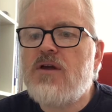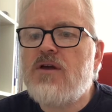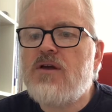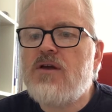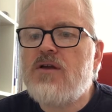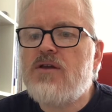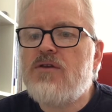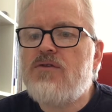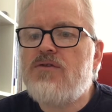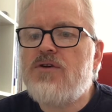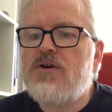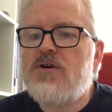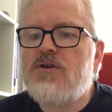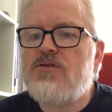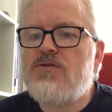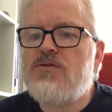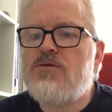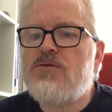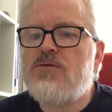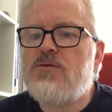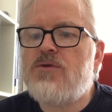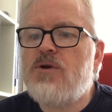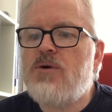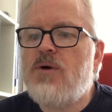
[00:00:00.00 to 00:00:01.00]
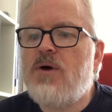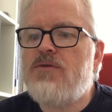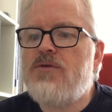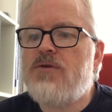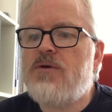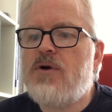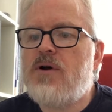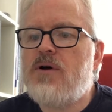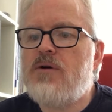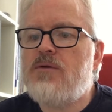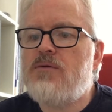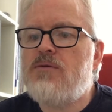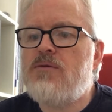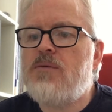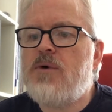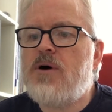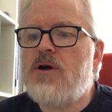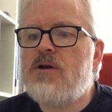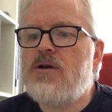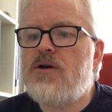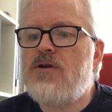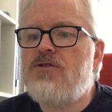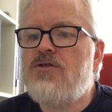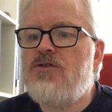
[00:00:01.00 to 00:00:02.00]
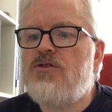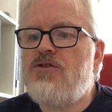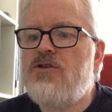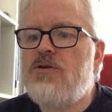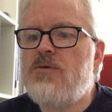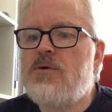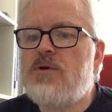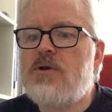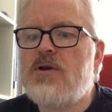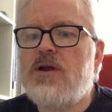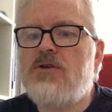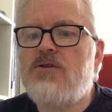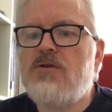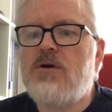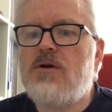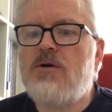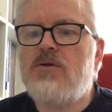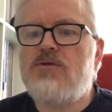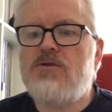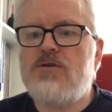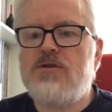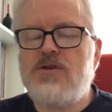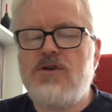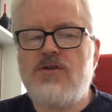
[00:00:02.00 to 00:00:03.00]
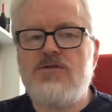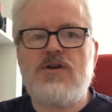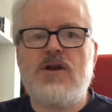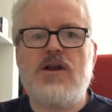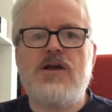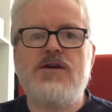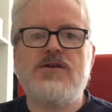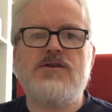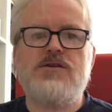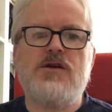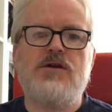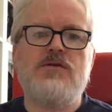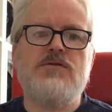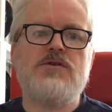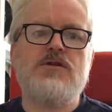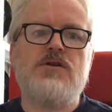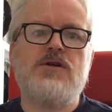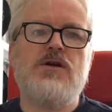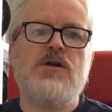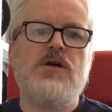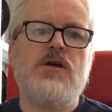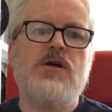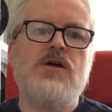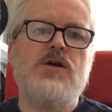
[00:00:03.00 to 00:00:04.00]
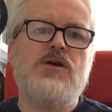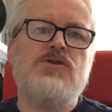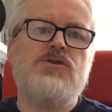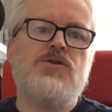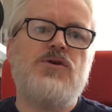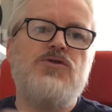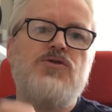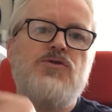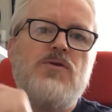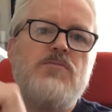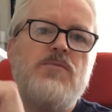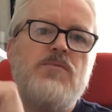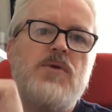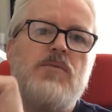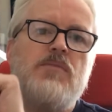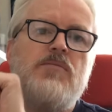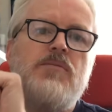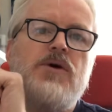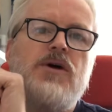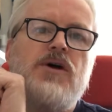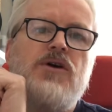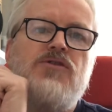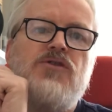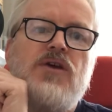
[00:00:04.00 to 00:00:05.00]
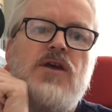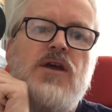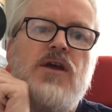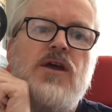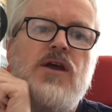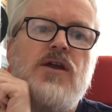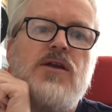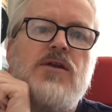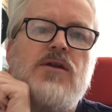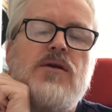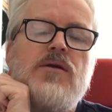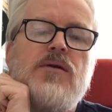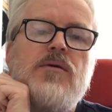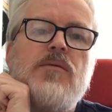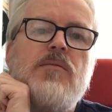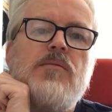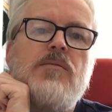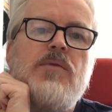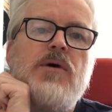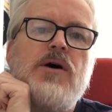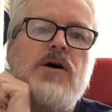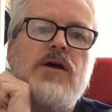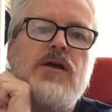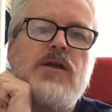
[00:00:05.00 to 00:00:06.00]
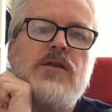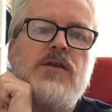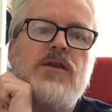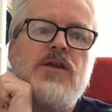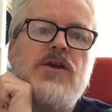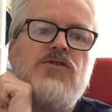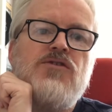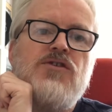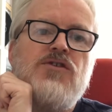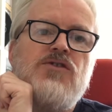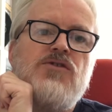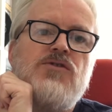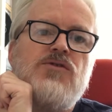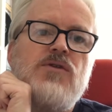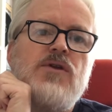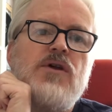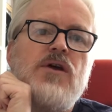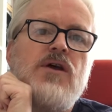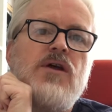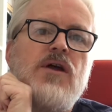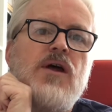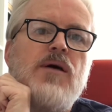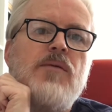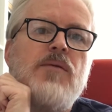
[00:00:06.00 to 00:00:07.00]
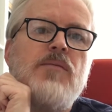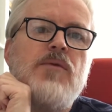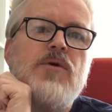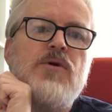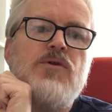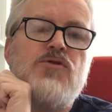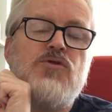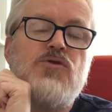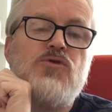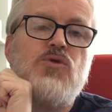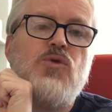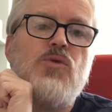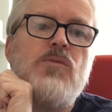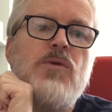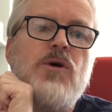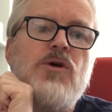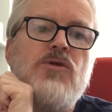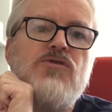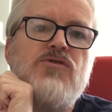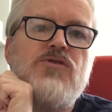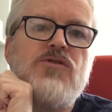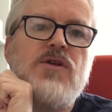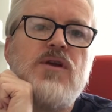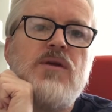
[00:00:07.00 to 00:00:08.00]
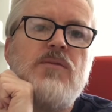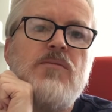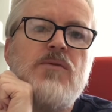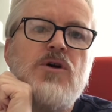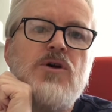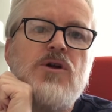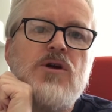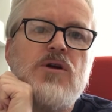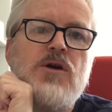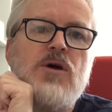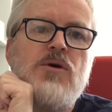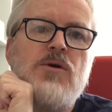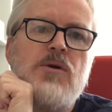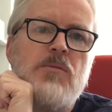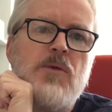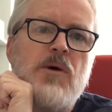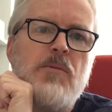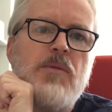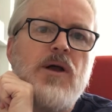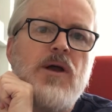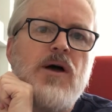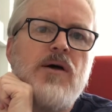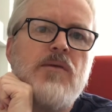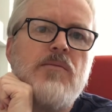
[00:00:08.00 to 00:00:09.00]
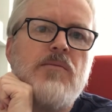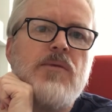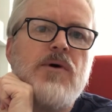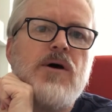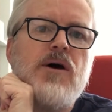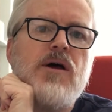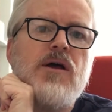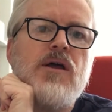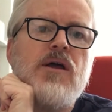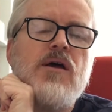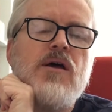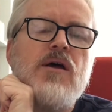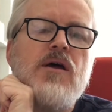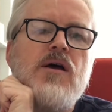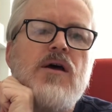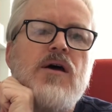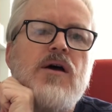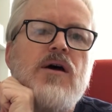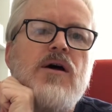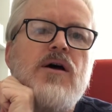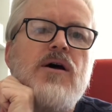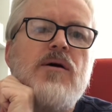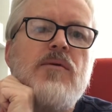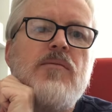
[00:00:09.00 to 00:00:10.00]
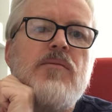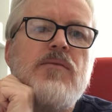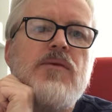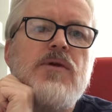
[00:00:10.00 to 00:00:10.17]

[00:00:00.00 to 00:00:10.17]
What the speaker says: The first you ever owned by an artist you would later go on to collect seriously. So I do remember as a kid buying this. This was almost, could have gone in my blind buy. I